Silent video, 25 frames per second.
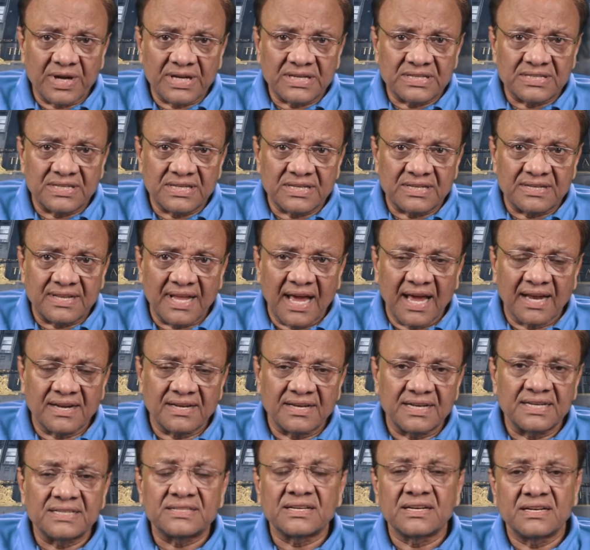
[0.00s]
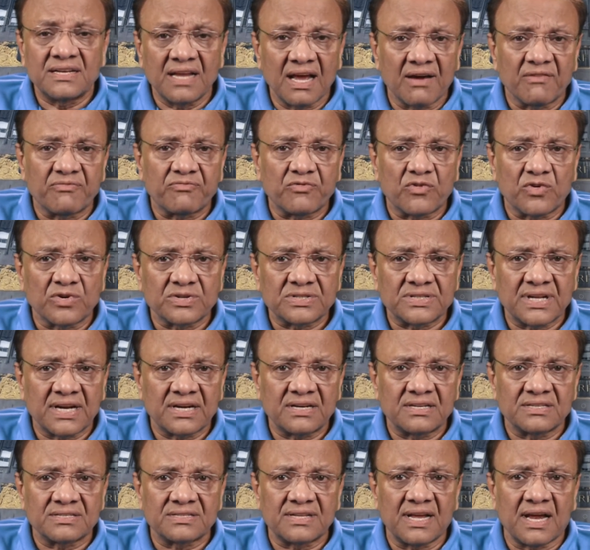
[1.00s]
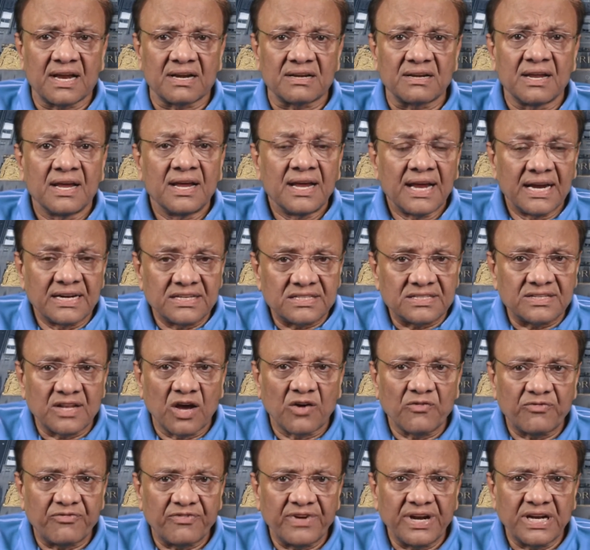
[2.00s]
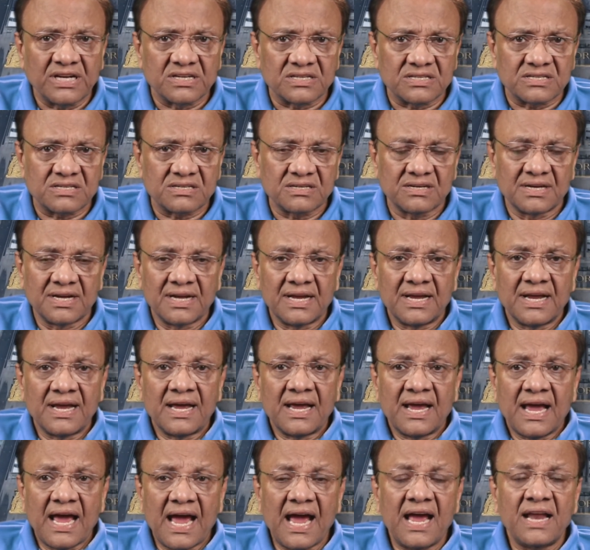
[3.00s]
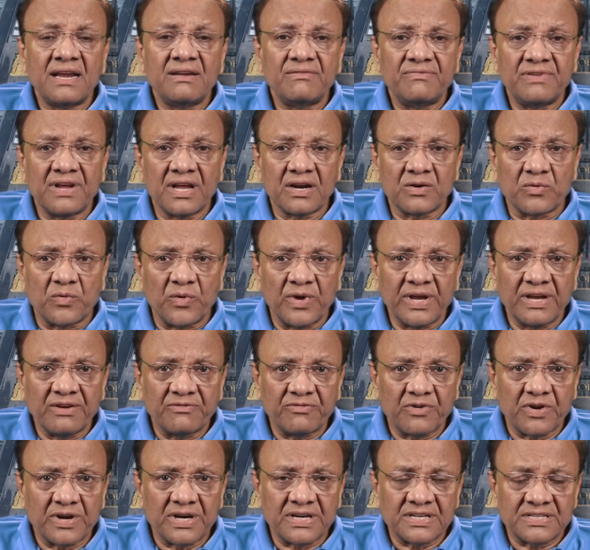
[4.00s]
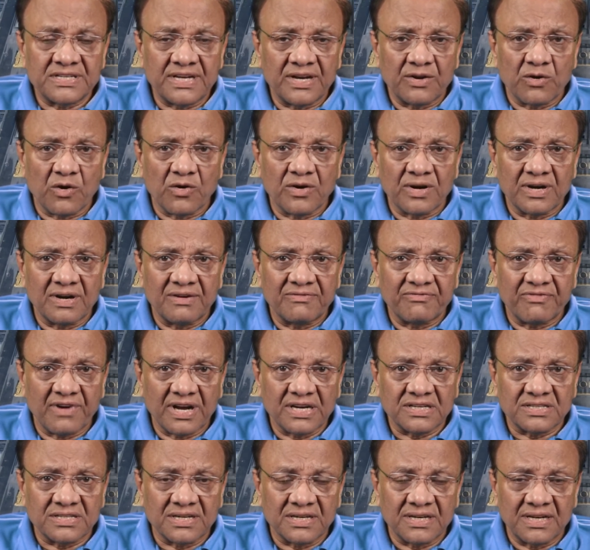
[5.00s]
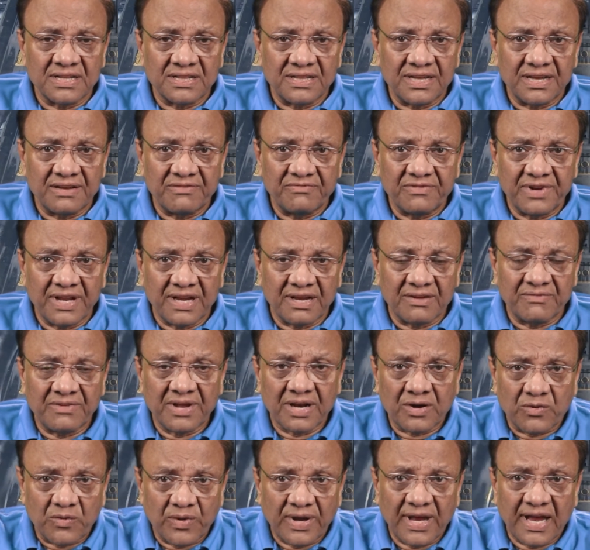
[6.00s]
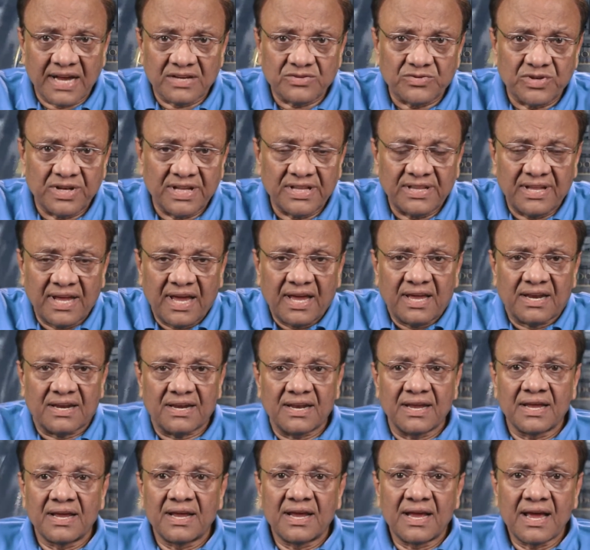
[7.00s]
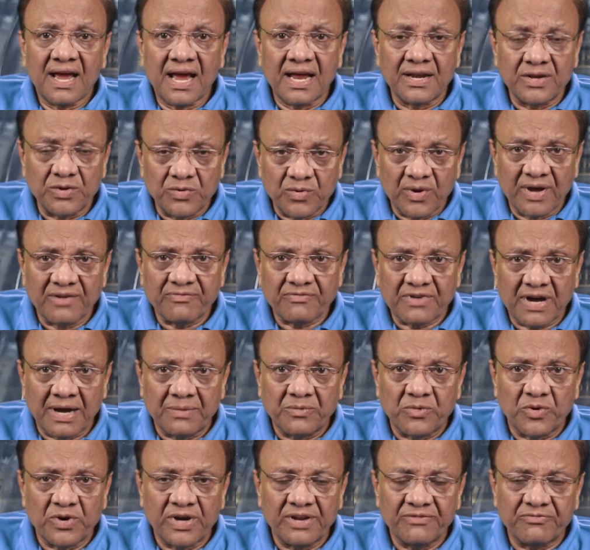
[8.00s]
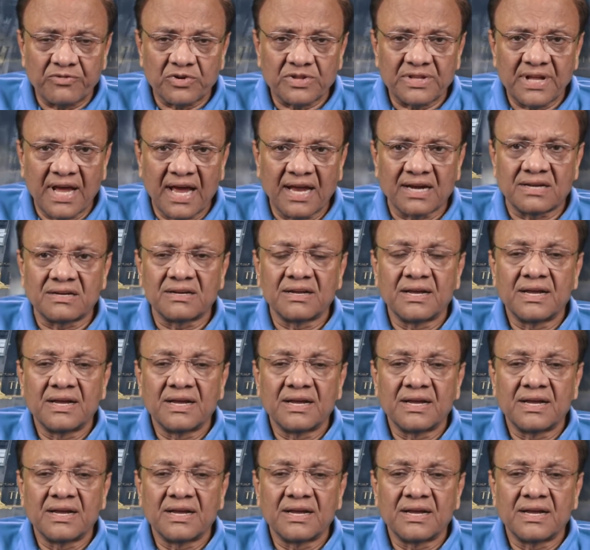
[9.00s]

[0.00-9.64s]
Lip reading: Is it that? He said, yeah, of course, that is that. It is now completed. And we are going for its inaugural function in the evening. We are going actually there. And you have come only for that.